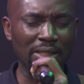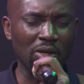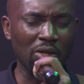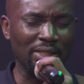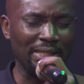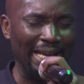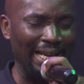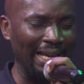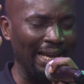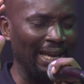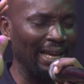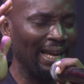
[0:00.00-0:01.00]
nothing.
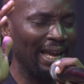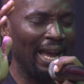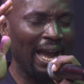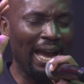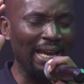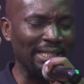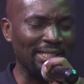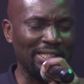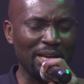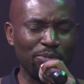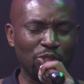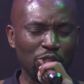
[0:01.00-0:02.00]
nothing. I
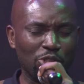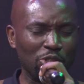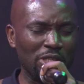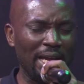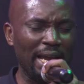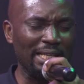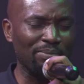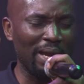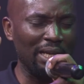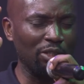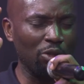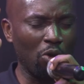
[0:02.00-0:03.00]
accept you today as I my
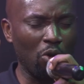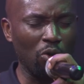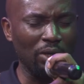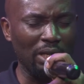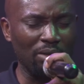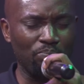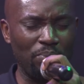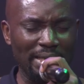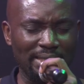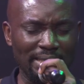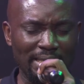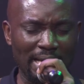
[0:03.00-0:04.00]
Lord and
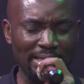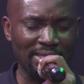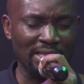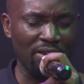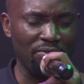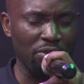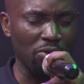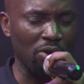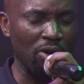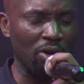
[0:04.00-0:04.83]
personal Savior. Lord